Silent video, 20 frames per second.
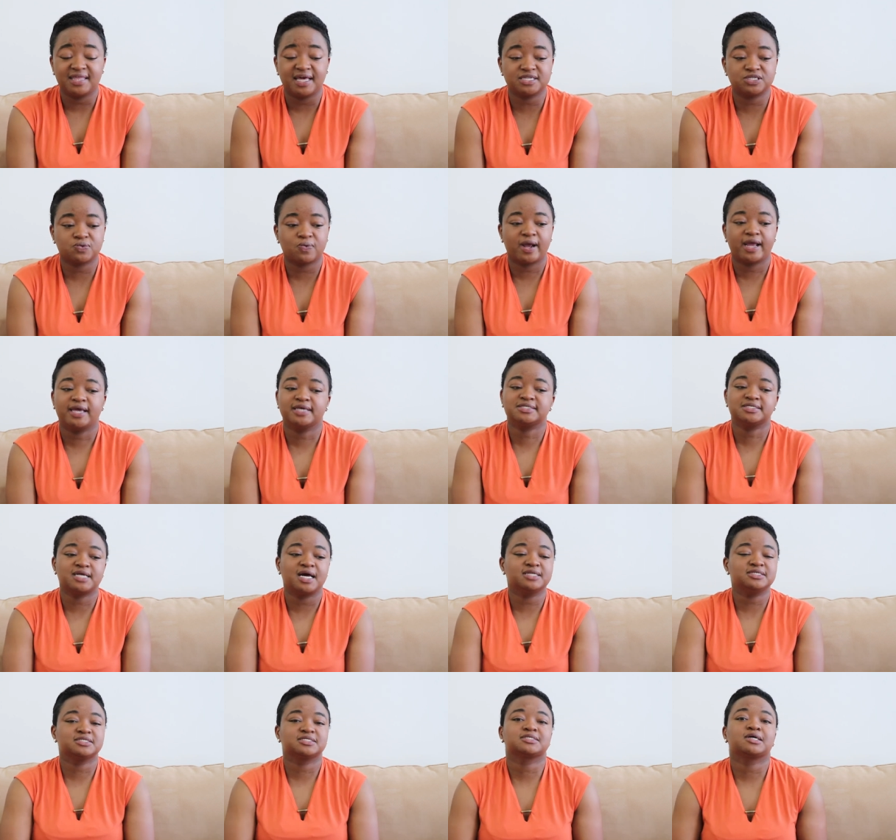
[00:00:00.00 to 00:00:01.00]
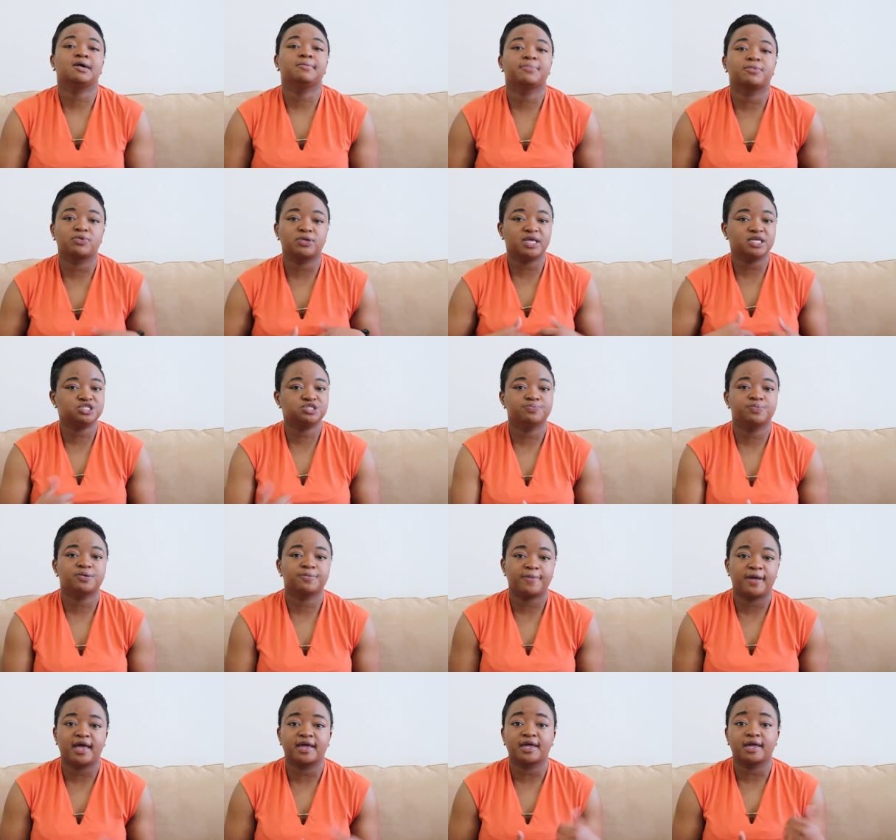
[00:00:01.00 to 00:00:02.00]
That's right. It's not just come get your
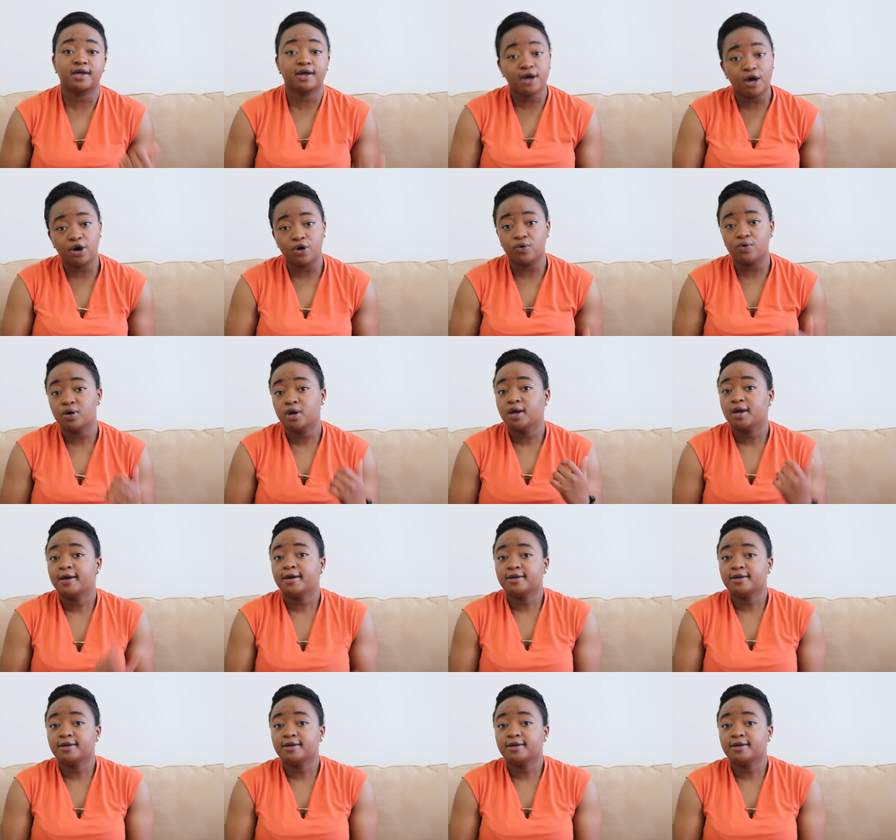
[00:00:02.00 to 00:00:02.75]
book bag and go.